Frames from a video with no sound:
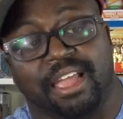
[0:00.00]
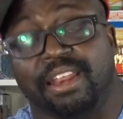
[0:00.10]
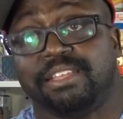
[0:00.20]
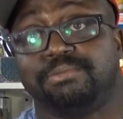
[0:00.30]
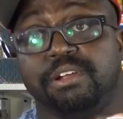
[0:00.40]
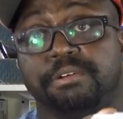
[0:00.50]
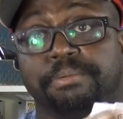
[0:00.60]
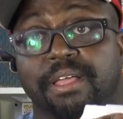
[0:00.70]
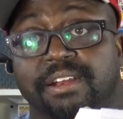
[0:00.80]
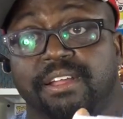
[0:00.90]
And that's where you
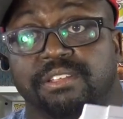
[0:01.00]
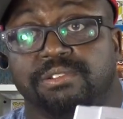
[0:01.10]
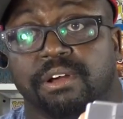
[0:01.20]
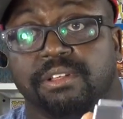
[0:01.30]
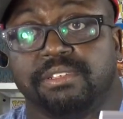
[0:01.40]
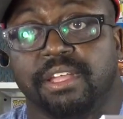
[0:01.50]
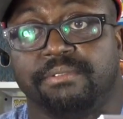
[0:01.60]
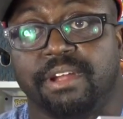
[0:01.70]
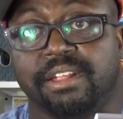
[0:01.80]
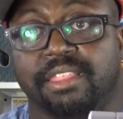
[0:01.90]
plug the controllers
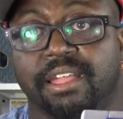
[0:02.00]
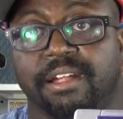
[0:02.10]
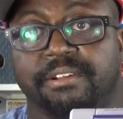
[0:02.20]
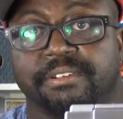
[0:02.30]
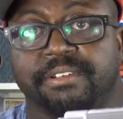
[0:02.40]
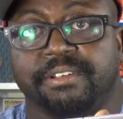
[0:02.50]
in right there.